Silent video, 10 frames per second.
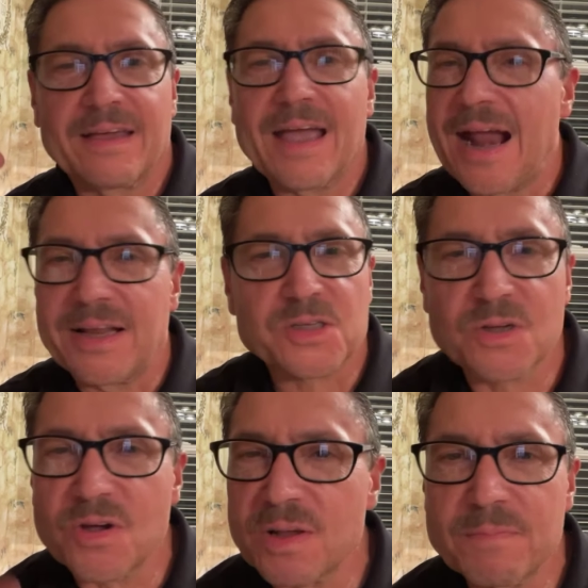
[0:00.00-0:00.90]
And it's
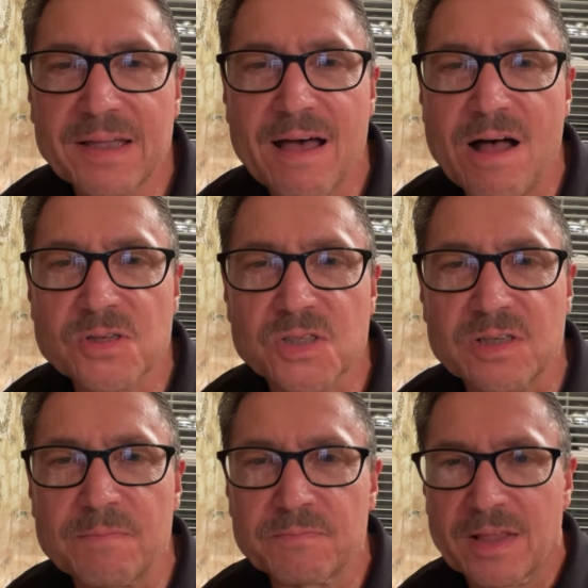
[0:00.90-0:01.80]
going to be
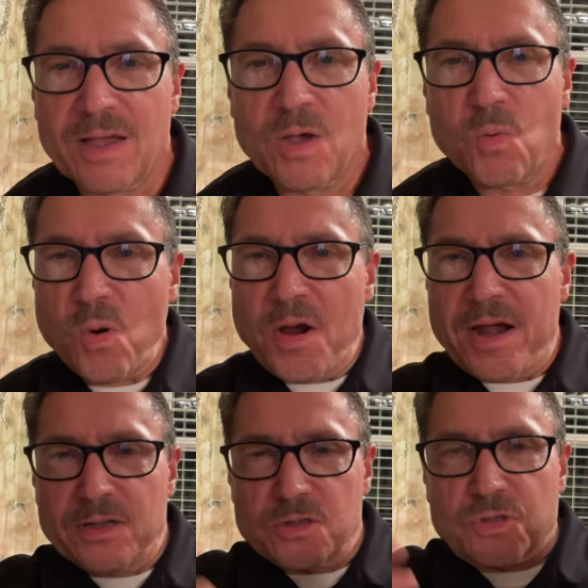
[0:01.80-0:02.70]
awesome. We're
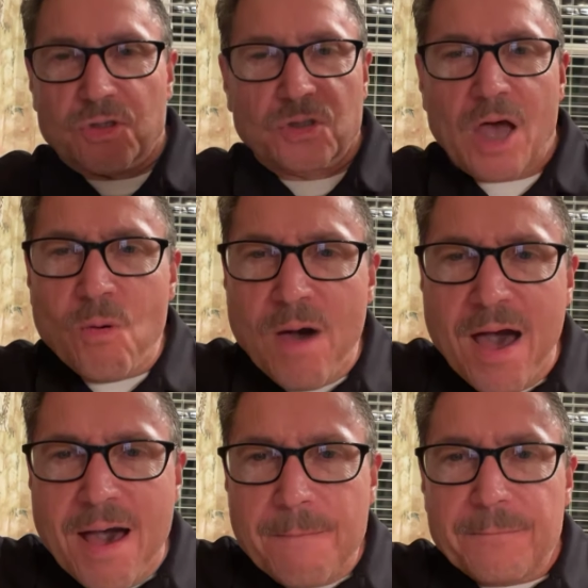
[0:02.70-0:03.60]
going to show
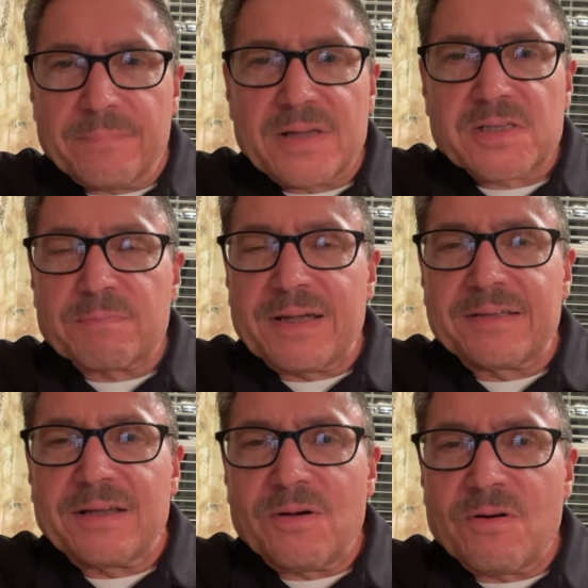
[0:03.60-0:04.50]
up. That's me and
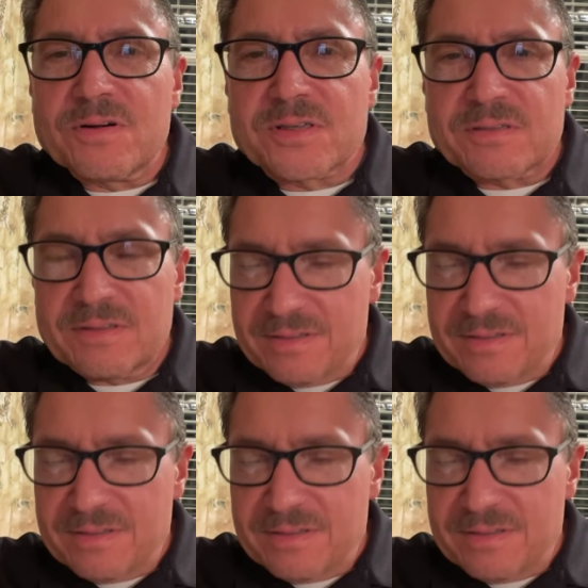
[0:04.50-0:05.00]
the Lord's